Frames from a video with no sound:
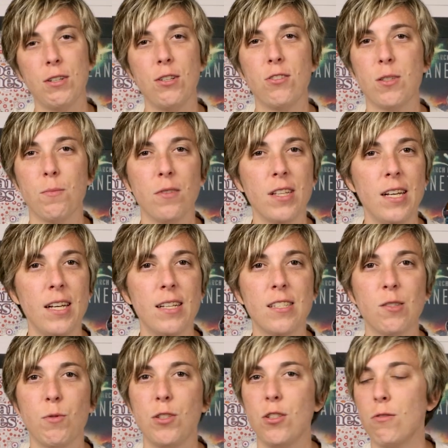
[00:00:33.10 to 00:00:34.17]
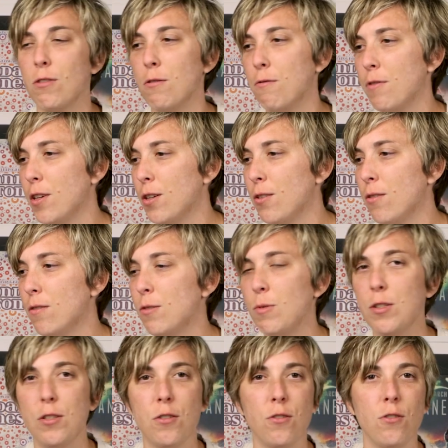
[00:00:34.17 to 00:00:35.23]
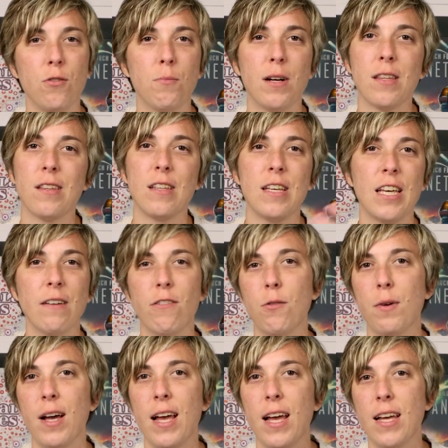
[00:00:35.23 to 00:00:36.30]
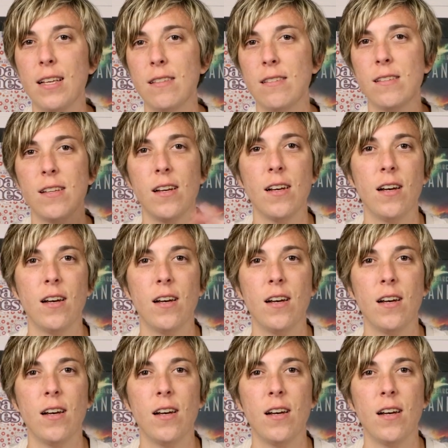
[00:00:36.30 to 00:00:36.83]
some lists, we do reviews, we do monthly giveaways.